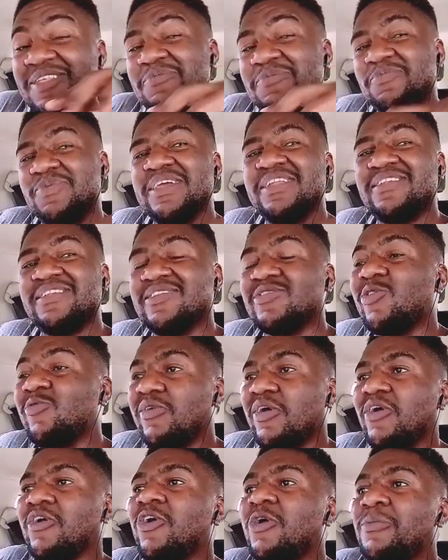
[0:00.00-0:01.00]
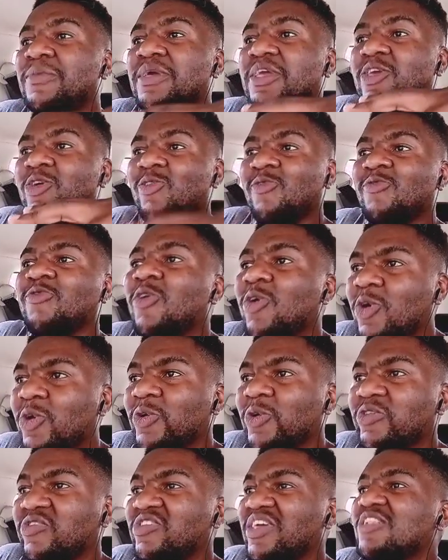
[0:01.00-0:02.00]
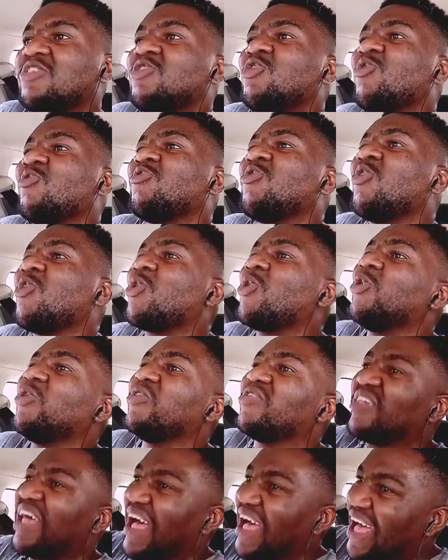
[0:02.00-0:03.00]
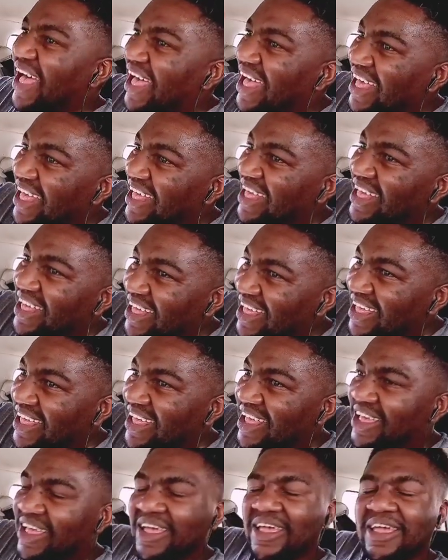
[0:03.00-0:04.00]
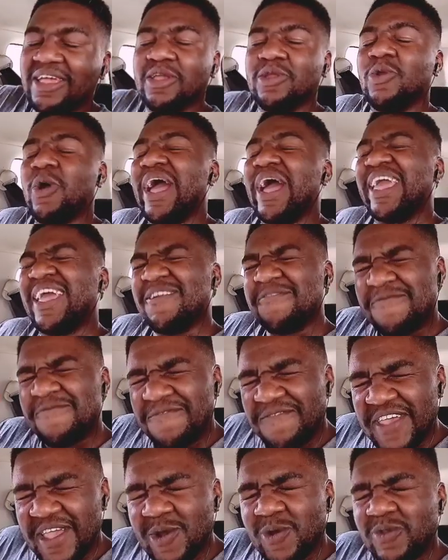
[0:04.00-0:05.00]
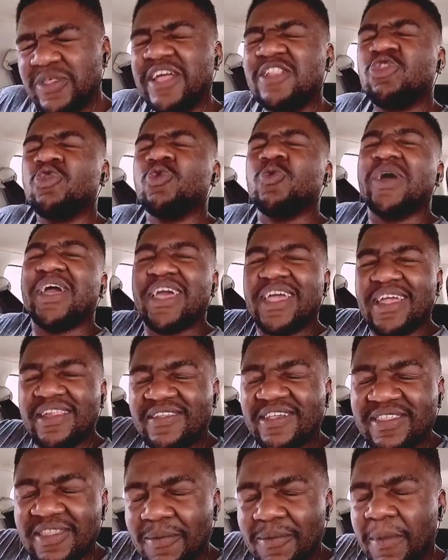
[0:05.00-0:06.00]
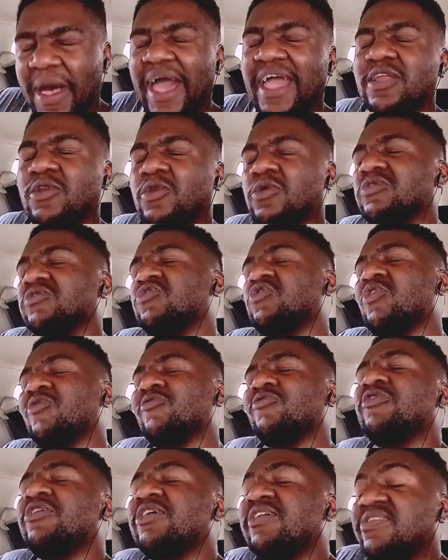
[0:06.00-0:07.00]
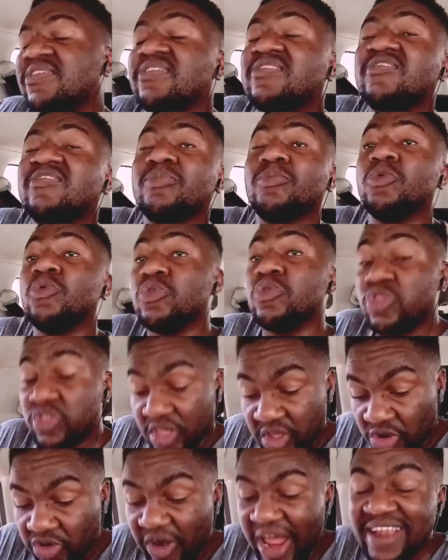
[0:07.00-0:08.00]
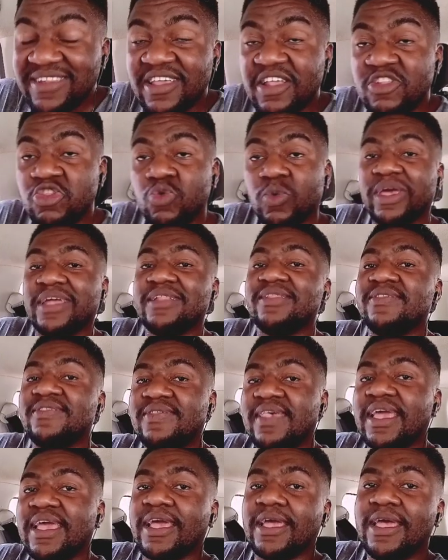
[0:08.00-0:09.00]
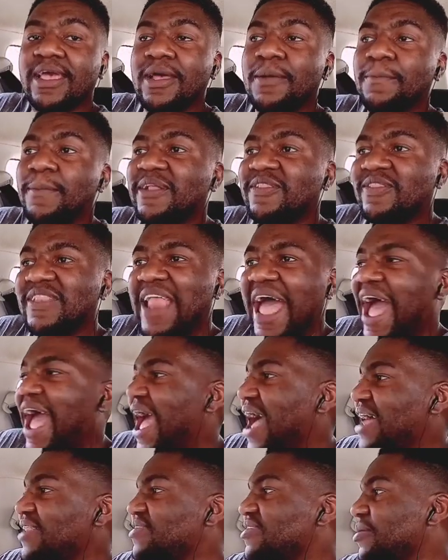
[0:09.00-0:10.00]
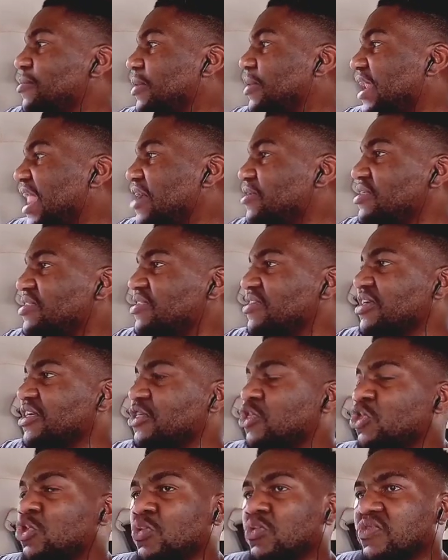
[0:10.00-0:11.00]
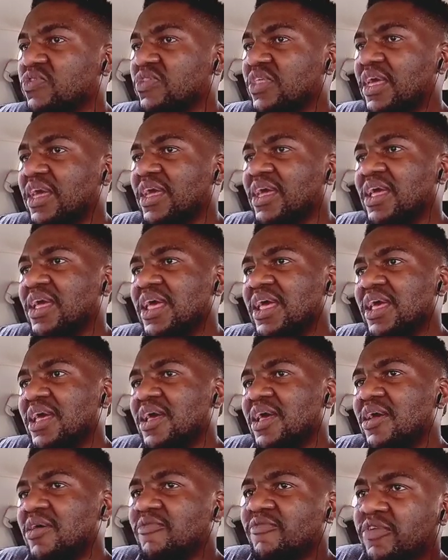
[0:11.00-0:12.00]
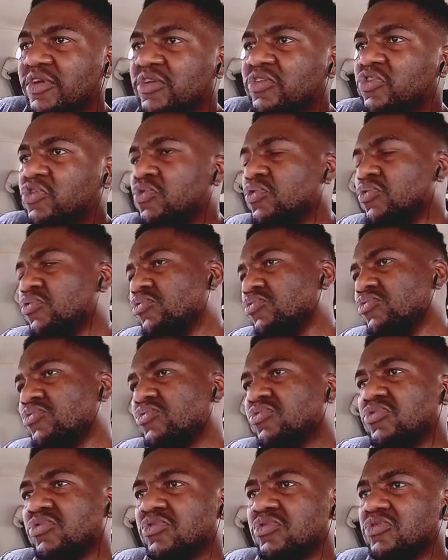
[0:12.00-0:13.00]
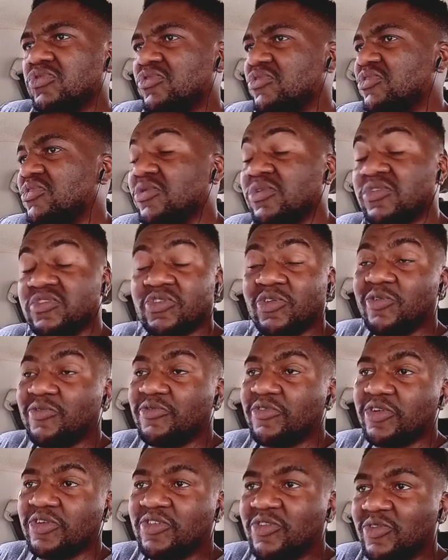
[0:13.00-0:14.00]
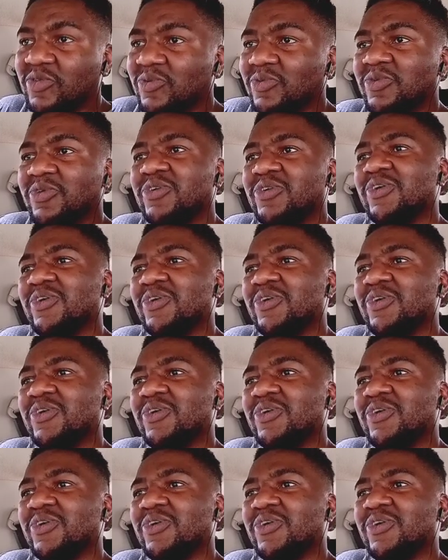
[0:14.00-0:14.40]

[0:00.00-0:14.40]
the beat is overwhelming your vocals, yet your vocals are, you know, I can feel that you were hitting them high notes. Your voice is smooth. Granted, you can sing, but I had some clarity issues there. Verse 2, there was no verse 2.